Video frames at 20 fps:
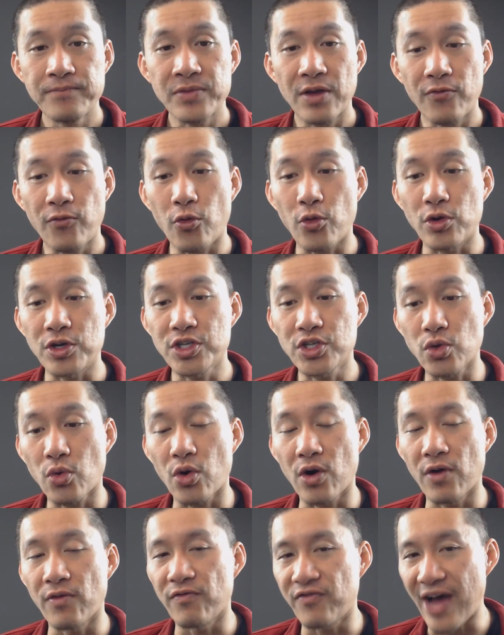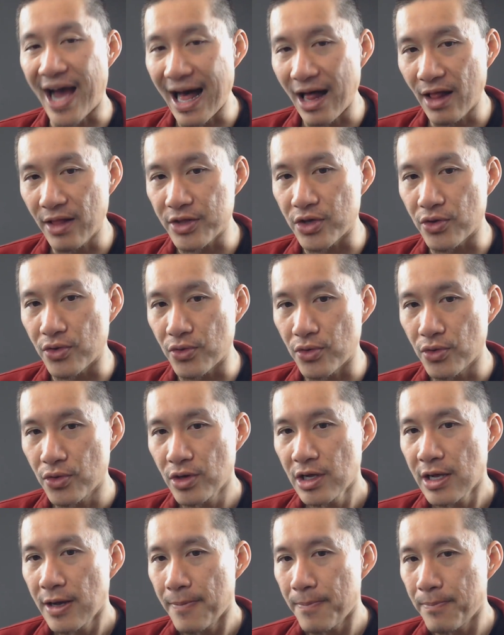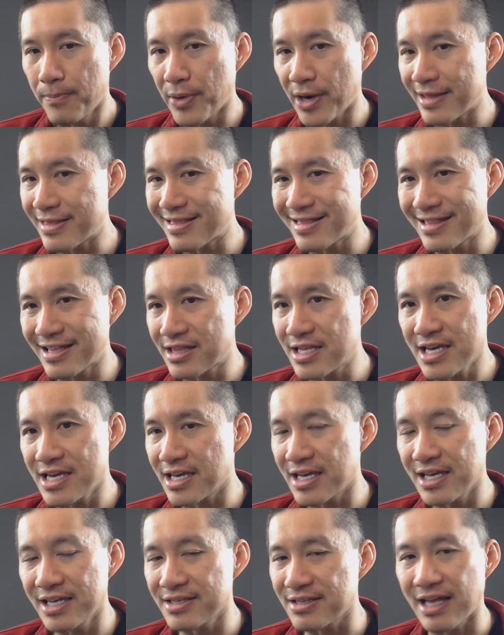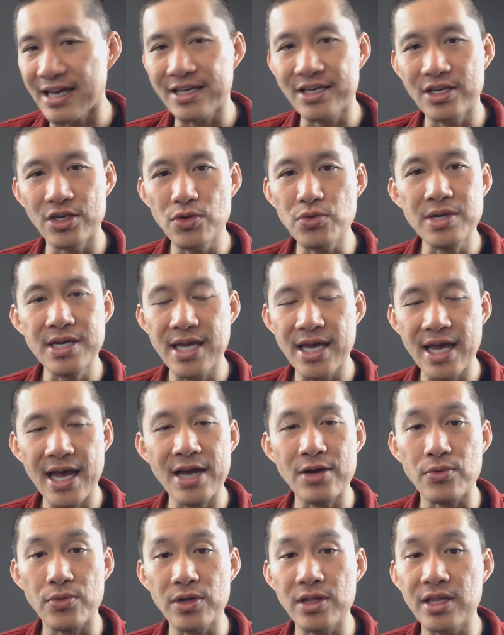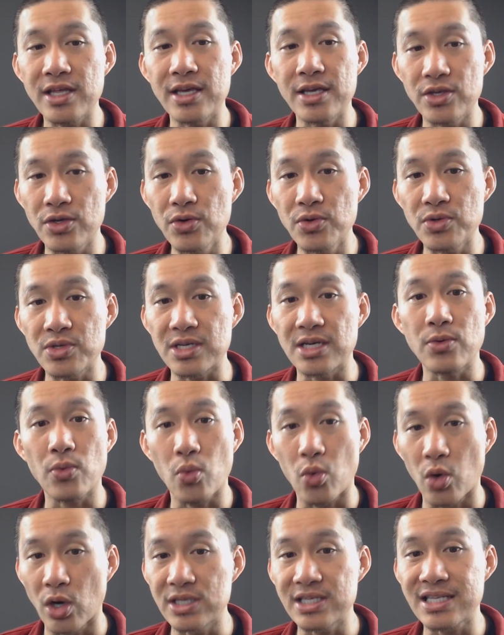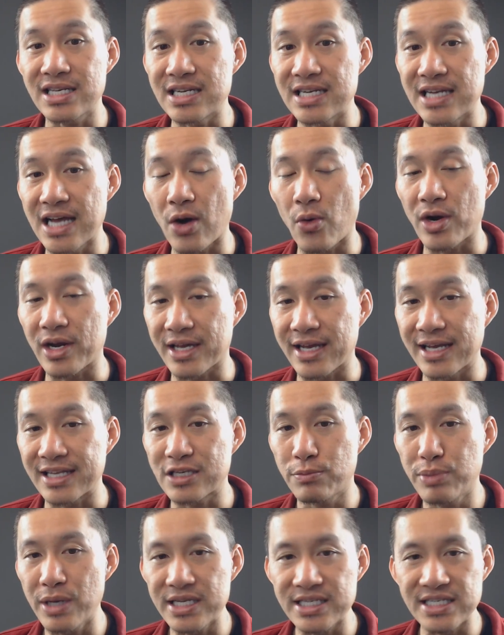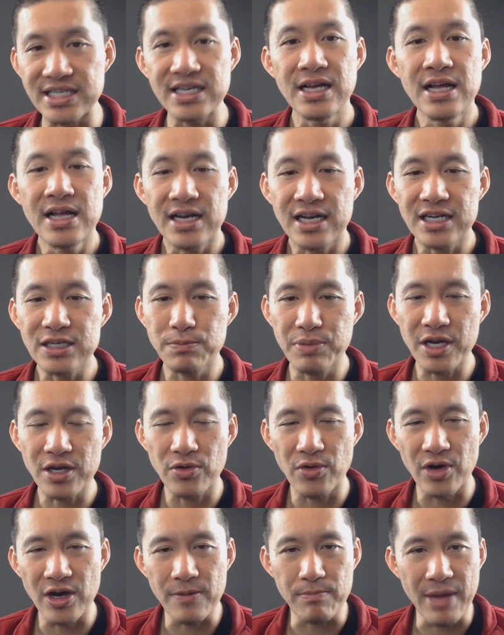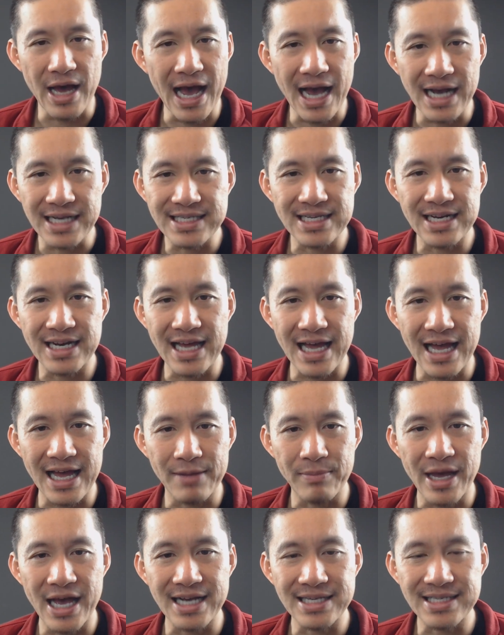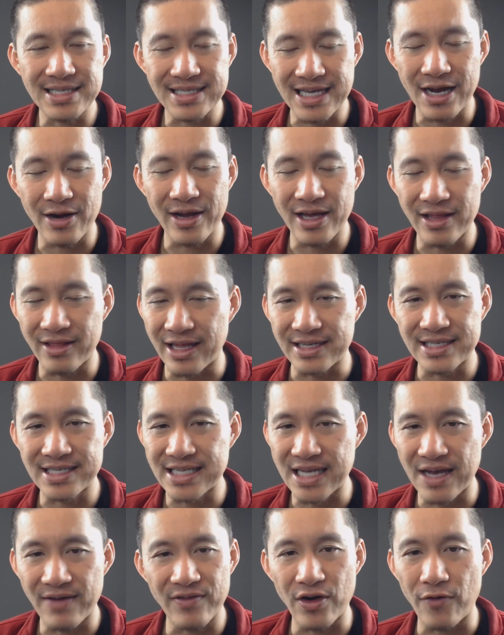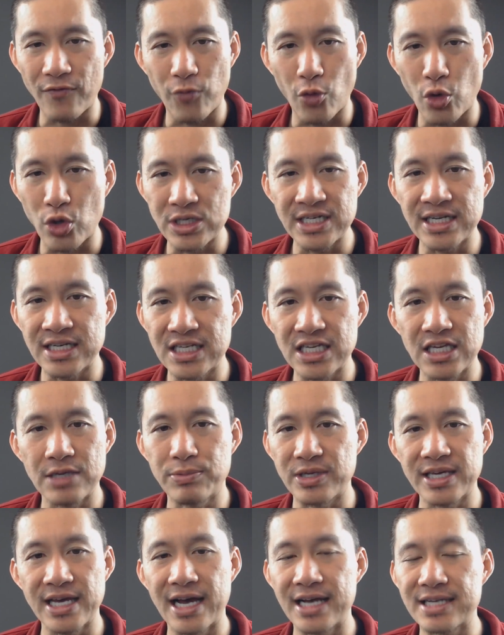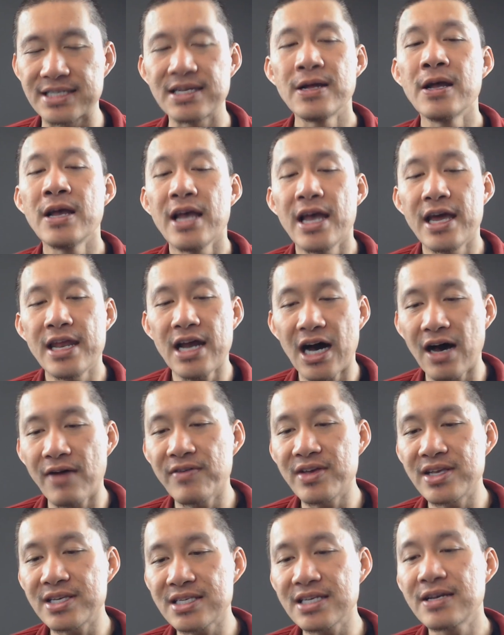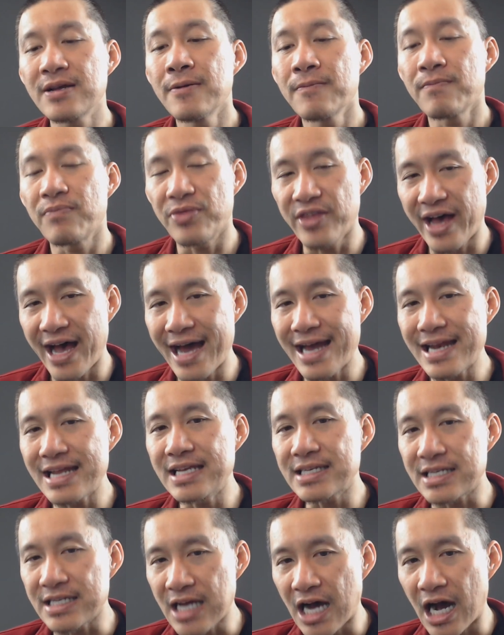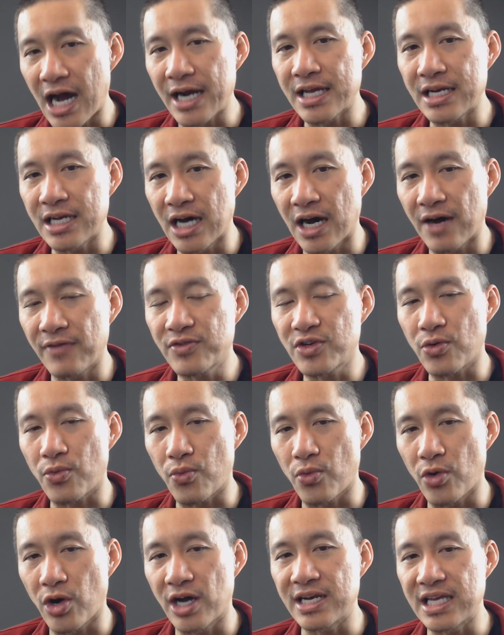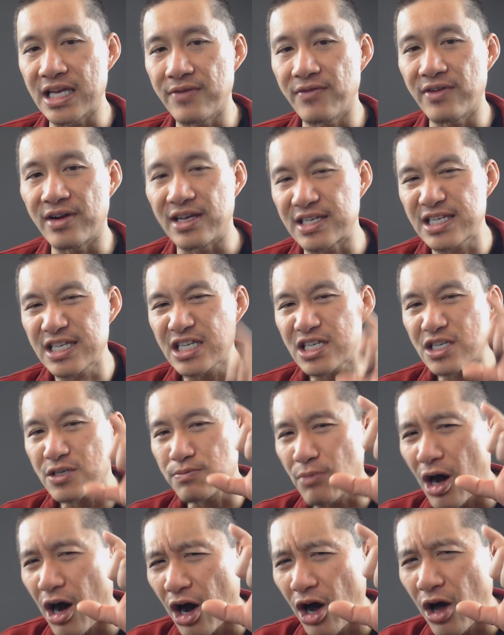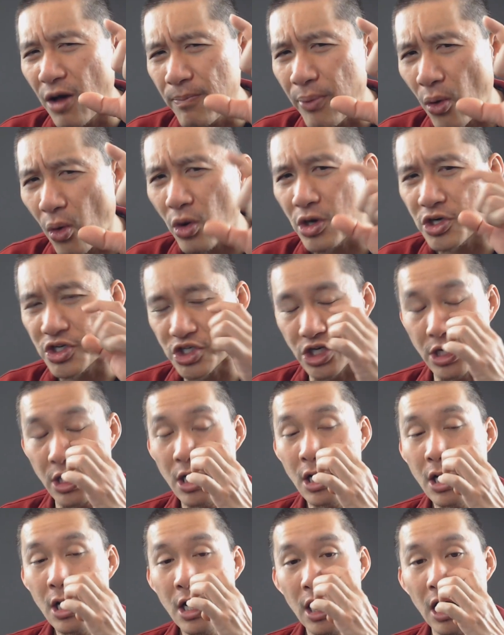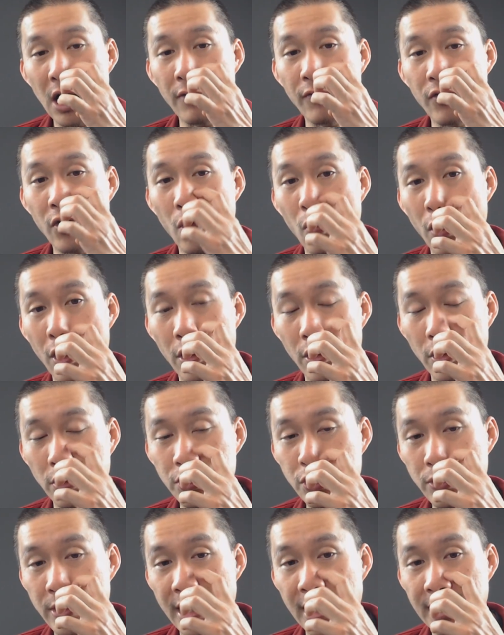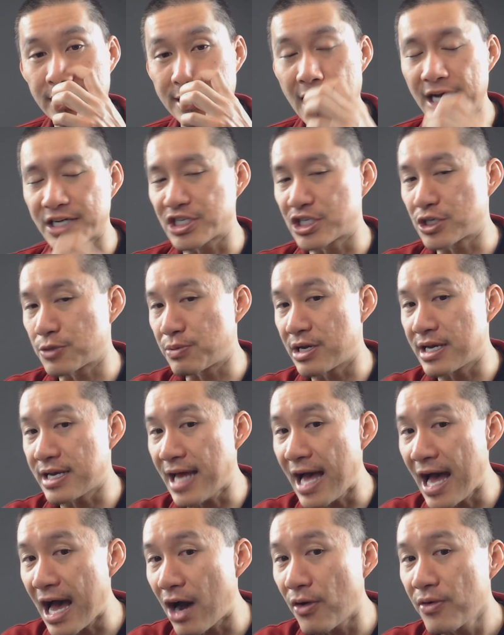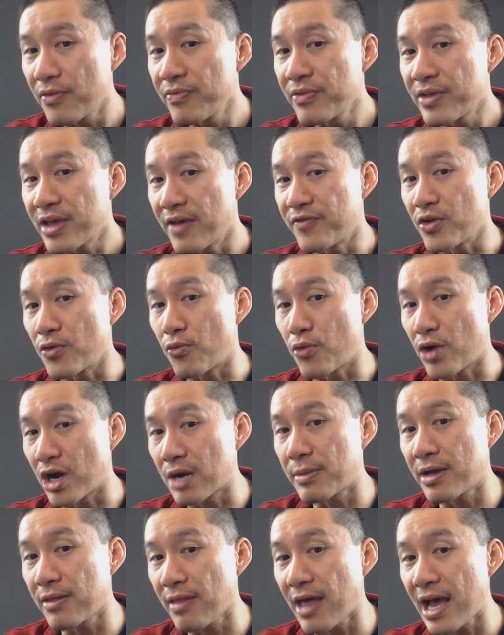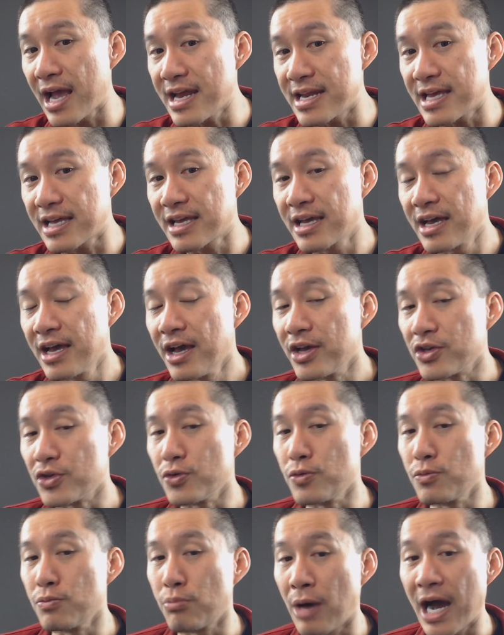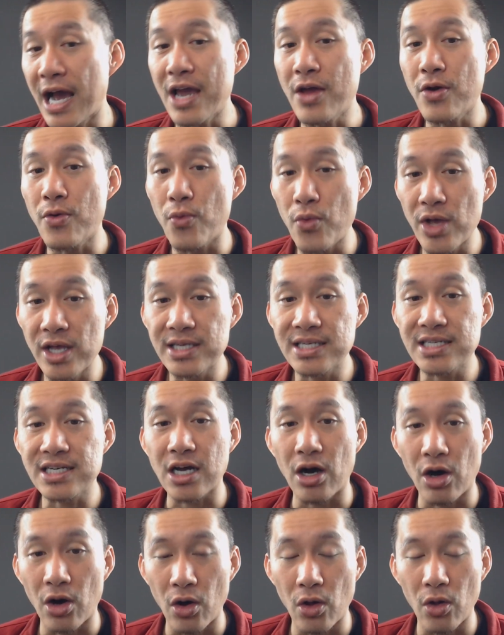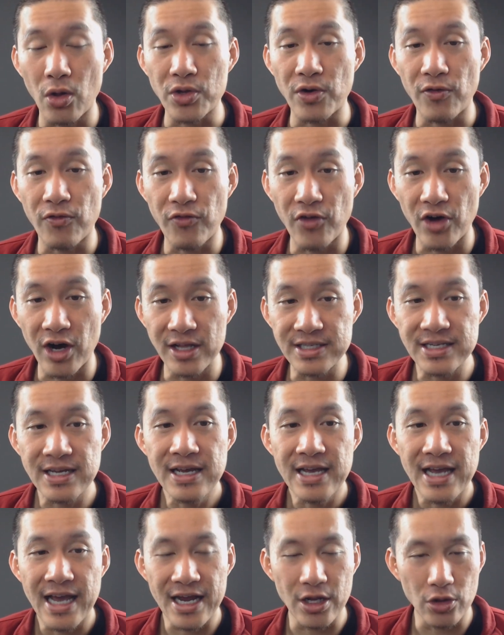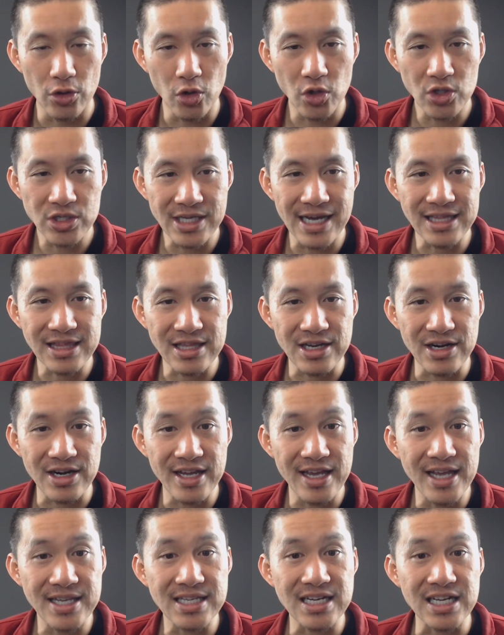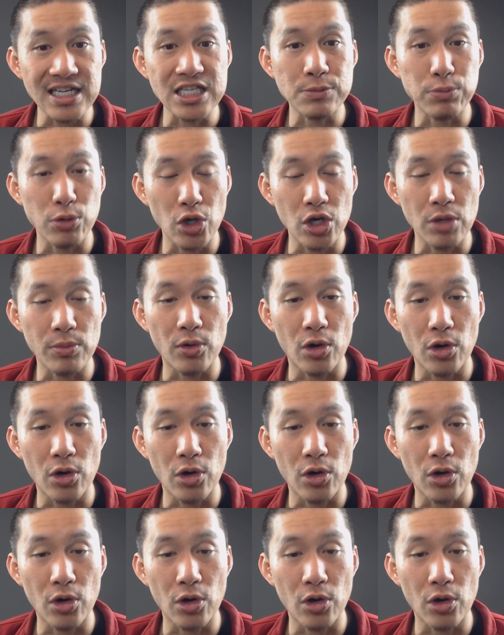for store value, but the thing is, like, you can't really use it once the network gets busy, because Bitcoin maxes out at like 7 or 14 TPS. And obviously, that is not enough to run even a small portion of the world's transactions. But now, if you run them on Lightning, you might risk all your funds. And it looks like there is an exploitable